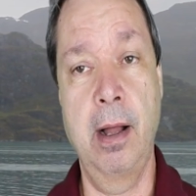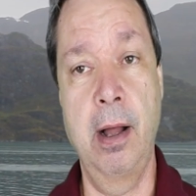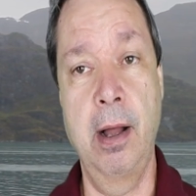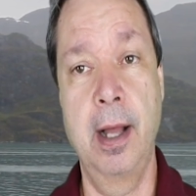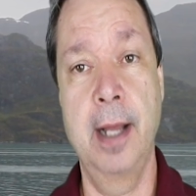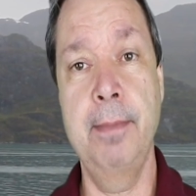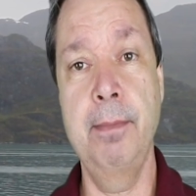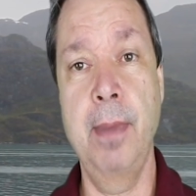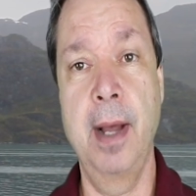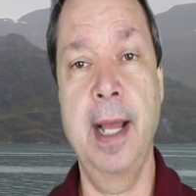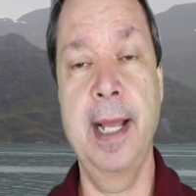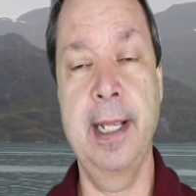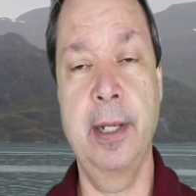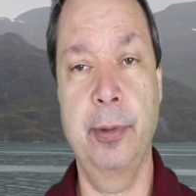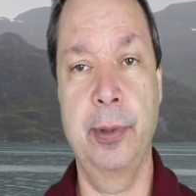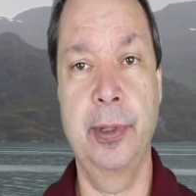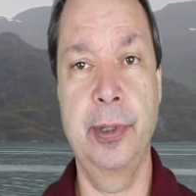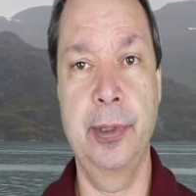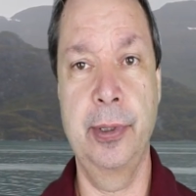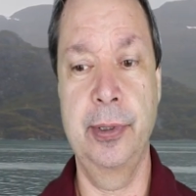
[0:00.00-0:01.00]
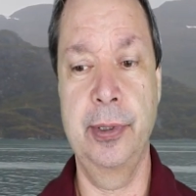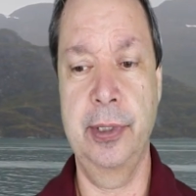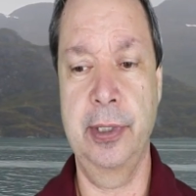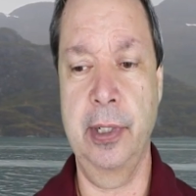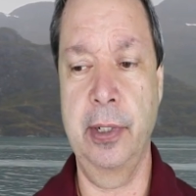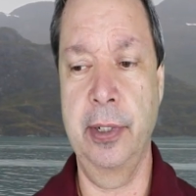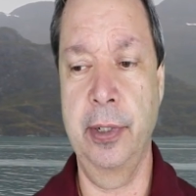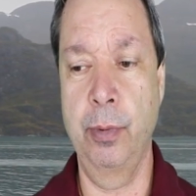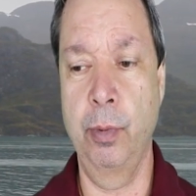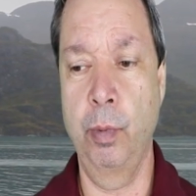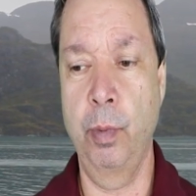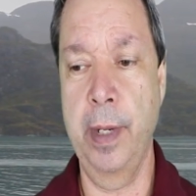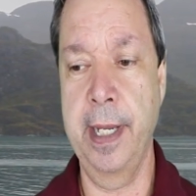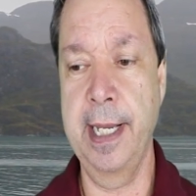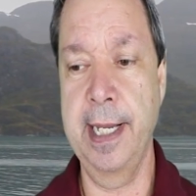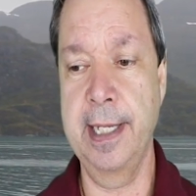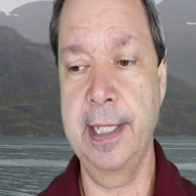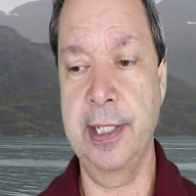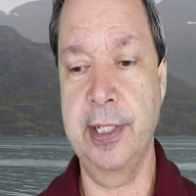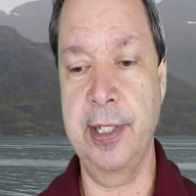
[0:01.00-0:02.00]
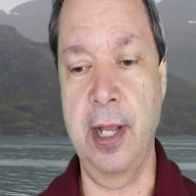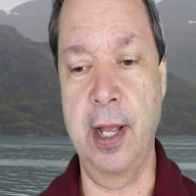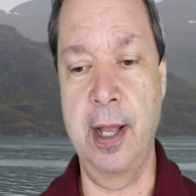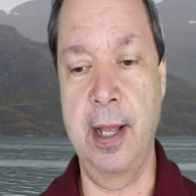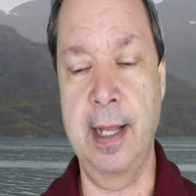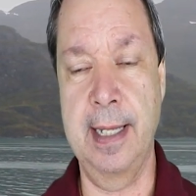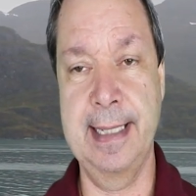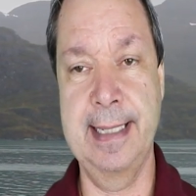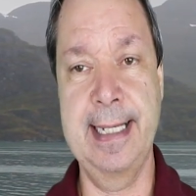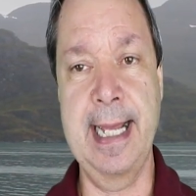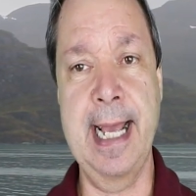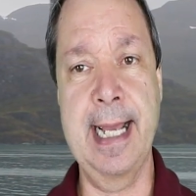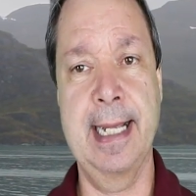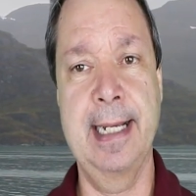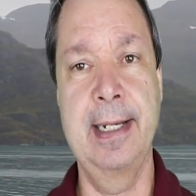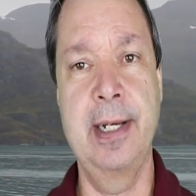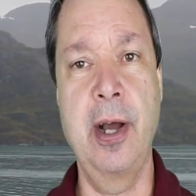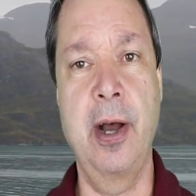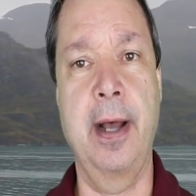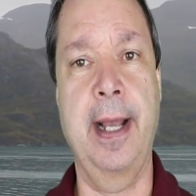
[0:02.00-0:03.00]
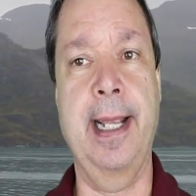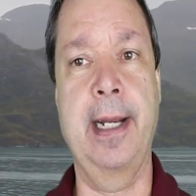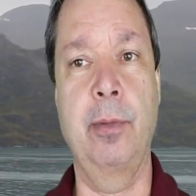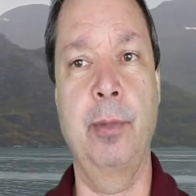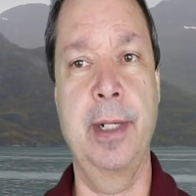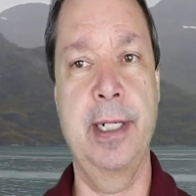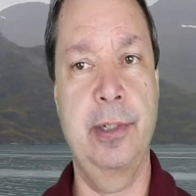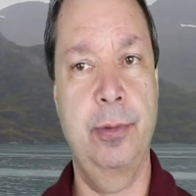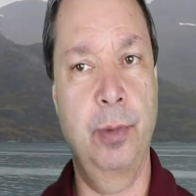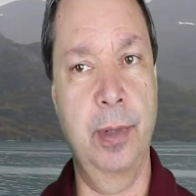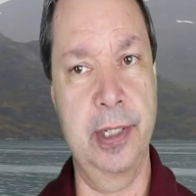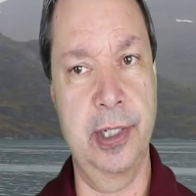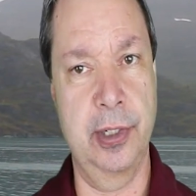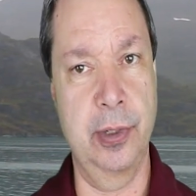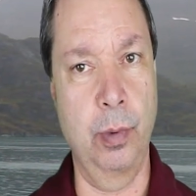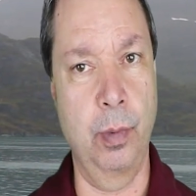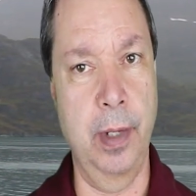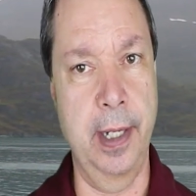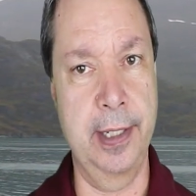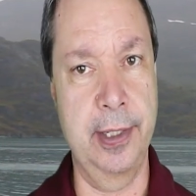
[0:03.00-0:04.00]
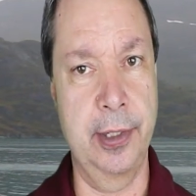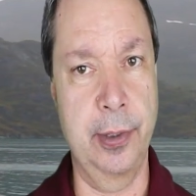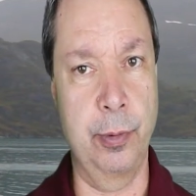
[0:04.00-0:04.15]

On my cruise, we saw deck 9, which was the one